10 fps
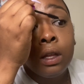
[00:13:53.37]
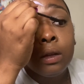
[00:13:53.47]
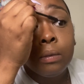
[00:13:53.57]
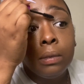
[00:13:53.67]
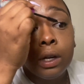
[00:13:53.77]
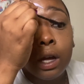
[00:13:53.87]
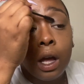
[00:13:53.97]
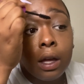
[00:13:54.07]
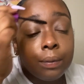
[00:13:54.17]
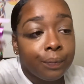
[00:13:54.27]

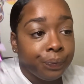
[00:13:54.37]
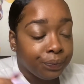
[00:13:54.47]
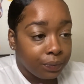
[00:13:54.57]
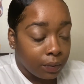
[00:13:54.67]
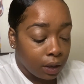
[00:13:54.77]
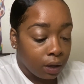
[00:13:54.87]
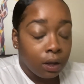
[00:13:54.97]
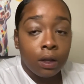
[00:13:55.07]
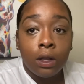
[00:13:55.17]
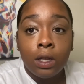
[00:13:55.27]
But
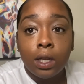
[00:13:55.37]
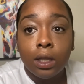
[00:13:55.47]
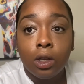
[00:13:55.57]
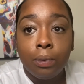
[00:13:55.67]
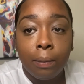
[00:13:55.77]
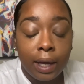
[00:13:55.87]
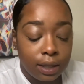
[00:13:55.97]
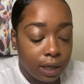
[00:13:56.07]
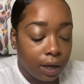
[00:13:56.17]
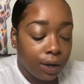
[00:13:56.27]
a little bit of
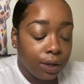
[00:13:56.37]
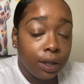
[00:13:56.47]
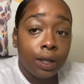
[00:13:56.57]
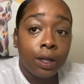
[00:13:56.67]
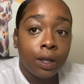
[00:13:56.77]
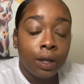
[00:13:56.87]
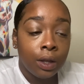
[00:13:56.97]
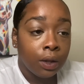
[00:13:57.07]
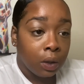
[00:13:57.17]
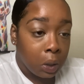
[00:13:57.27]
mascara,
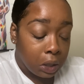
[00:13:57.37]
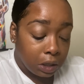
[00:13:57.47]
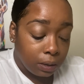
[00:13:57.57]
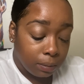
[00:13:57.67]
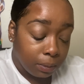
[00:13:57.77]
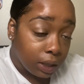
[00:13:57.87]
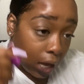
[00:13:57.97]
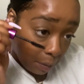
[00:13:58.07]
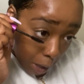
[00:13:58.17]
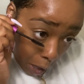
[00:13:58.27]

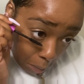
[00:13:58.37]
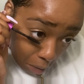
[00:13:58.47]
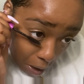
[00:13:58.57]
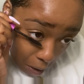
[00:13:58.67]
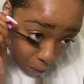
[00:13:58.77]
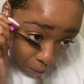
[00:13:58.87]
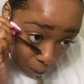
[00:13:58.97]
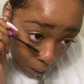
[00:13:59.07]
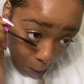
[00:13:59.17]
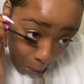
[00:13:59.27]
top and bottom.
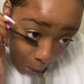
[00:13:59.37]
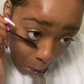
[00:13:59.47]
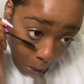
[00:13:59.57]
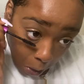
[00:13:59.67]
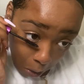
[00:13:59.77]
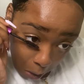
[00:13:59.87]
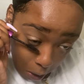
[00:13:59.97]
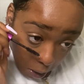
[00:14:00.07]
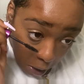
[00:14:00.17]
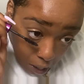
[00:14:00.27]

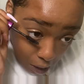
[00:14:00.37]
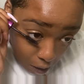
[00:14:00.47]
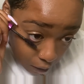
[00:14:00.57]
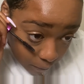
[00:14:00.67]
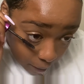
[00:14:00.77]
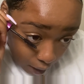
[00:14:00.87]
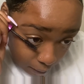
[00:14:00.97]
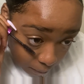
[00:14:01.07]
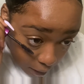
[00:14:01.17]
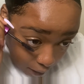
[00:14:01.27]
I love
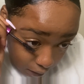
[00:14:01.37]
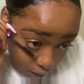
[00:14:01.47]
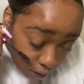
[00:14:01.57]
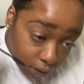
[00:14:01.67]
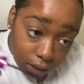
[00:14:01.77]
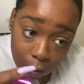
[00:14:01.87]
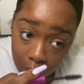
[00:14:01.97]
bottom lashes.